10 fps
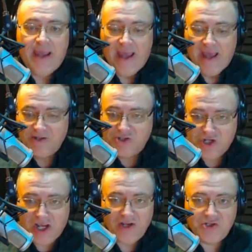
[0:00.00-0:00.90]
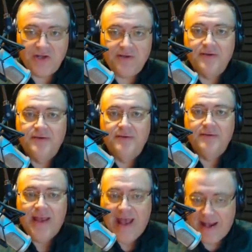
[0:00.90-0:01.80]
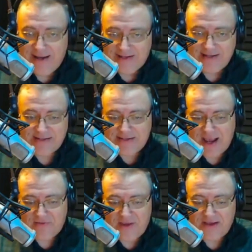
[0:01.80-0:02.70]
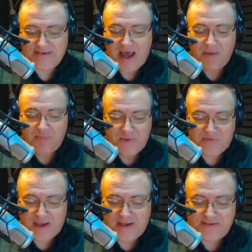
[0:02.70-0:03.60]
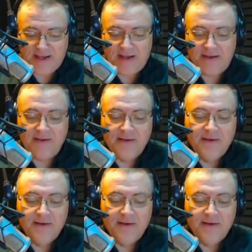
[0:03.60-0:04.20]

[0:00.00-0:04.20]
and change it, edit it, take things out, put things in.